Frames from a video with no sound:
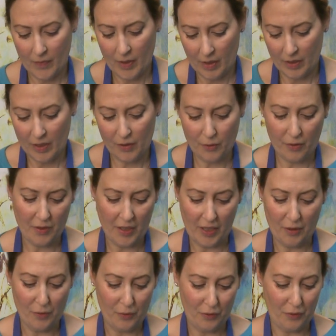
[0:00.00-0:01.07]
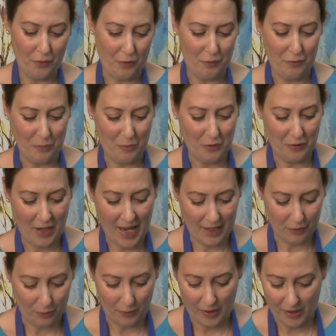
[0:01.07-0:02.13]
Another thing I always learned from
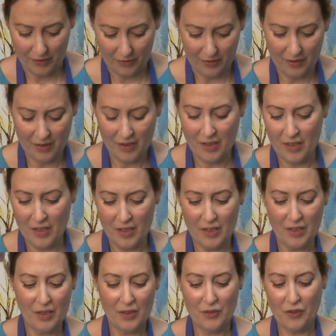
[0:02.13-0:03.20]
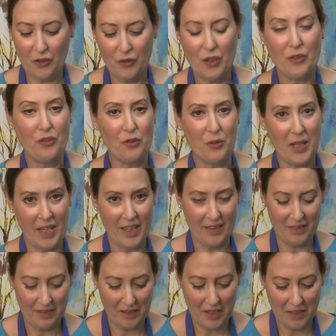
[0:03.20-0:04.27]
saddlery is just because you
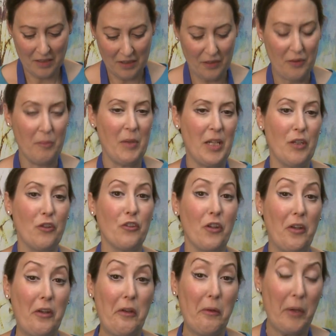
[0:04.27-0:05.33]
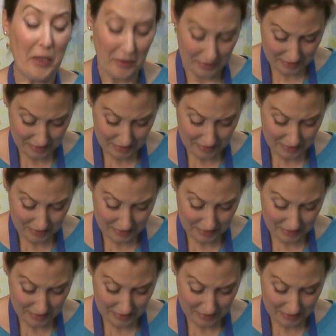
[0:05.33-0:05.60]
can't see it doesn't mean you shouldn't do it.